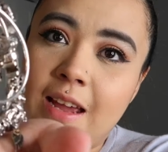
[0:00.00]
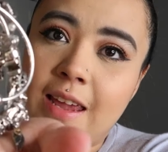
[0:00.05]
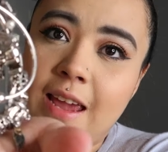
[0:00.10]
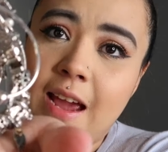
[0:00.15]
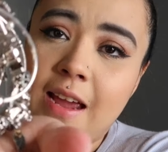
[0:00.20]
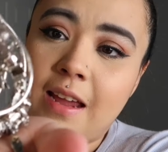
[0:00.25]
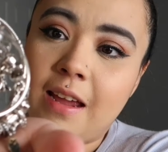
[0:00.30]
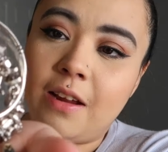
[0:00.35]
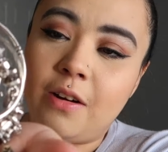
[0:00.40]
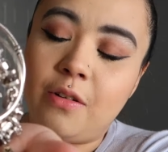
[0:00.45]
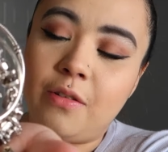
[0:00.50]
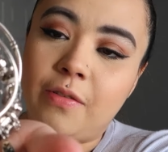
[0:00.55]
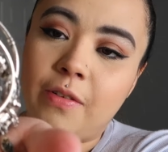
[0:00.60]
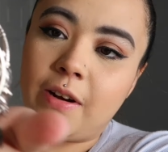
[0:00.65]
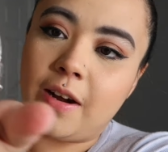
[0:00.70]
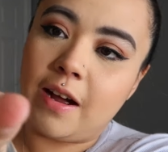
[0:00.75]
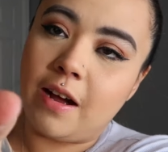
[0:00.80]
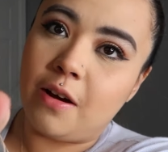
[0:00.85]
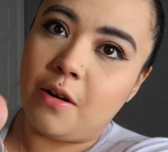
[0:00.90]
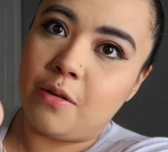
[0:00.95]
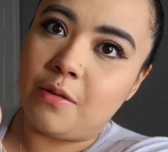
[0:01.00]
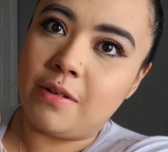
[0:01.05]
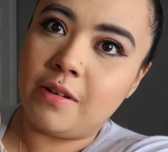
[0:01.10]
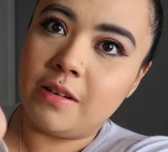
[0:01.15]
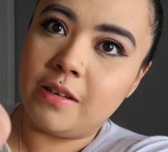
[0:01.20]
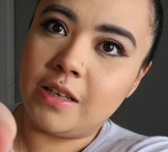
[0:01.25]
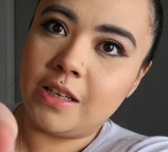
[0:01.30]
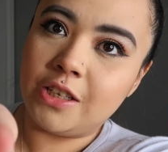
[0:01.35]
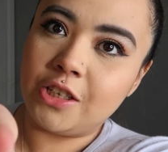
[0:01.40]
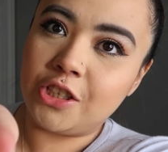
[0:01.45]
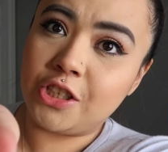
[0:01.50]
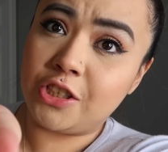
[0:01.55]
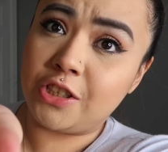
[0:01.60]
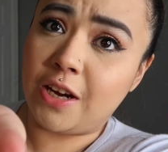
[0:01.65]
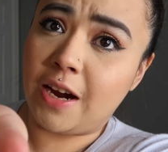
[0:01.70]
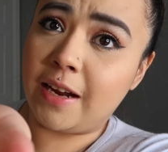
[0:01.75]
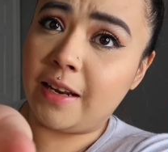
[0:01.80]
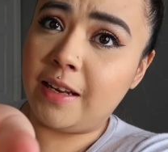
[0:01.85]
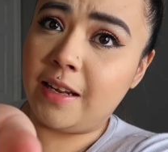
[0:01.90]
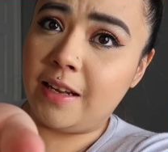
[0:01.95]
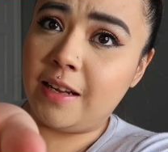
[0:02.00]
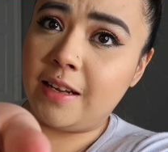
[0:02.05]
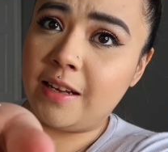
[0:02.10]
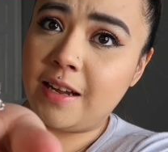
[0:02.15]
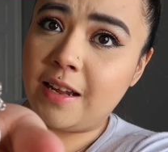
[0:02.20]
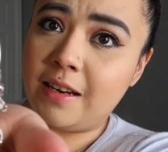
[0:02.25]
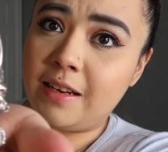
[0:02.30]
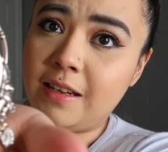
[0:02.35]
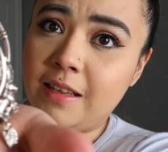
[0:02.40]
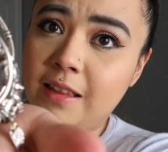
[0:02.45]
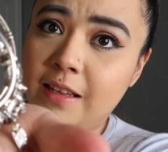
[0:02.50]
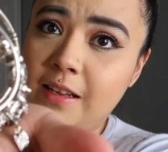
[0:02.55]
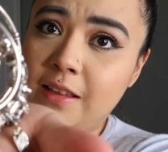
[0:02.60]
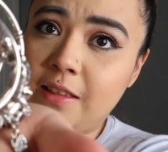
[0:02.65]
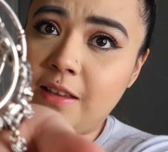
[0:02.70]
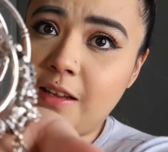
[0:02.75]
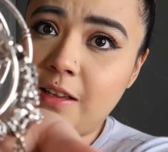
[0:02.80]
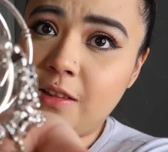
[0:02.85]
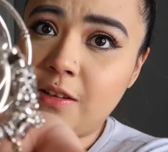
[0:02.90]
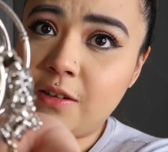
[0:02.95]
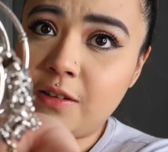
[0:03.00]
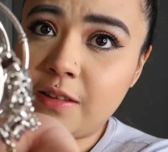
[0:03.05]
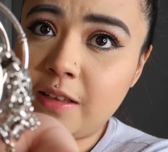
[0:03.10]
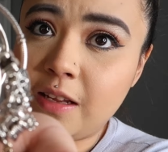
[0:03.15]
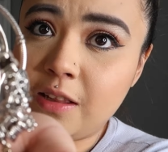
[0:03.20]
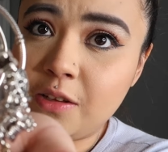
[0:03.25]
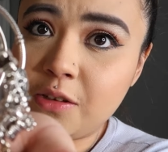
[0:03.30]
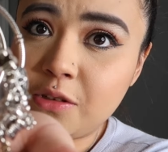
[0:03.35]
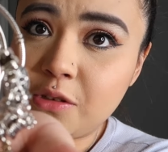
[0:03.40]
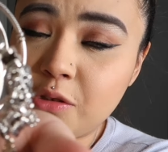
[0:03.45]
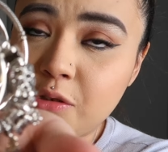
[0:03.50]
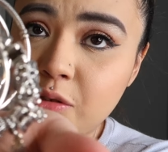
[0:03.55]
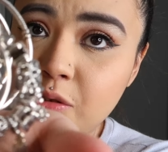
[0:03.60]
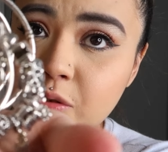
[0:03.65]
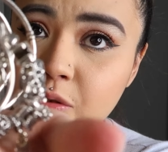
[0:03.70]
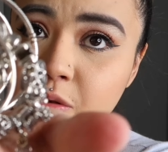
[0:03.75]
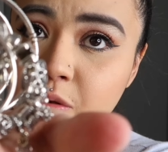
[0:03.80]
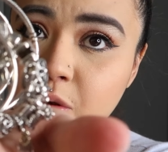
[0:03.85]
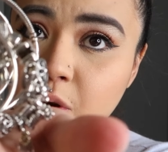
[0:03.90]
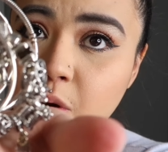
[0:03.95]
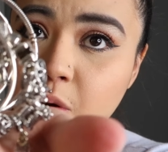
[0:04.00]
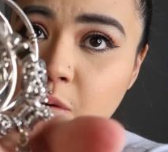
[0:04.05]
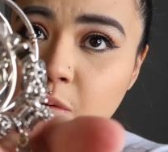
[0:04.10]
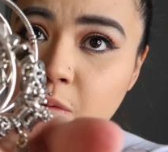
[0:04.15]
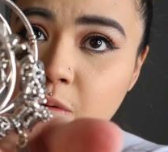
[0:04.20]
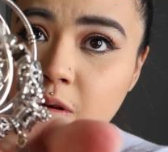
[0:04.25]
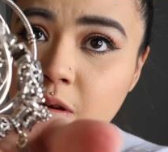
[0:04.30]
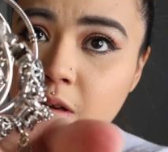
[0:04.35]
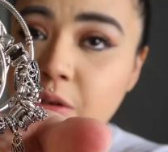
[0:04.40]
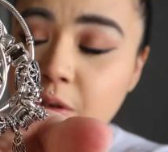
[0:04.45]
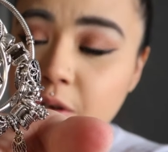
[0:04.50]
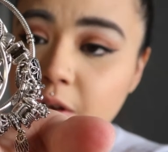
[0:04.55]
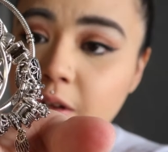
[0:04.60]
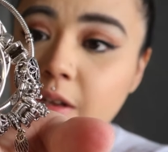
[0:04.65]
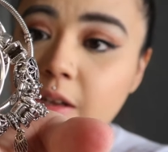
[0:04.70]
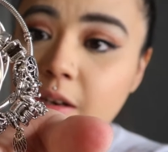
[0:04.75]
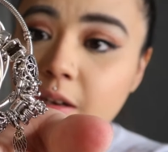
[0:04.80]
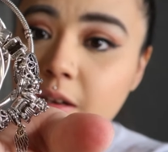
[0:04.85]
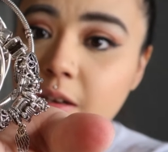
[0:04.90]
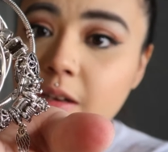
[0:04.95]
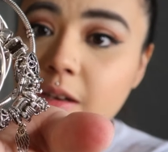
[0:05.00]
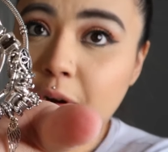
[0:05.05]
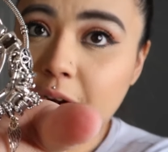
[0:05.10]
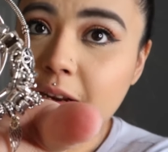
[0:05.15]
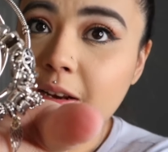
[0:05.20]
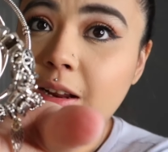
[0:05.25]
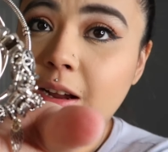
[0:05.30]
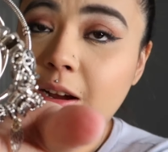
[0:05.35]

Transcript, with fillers: I can't get over how shiny and clean they look. They look so good right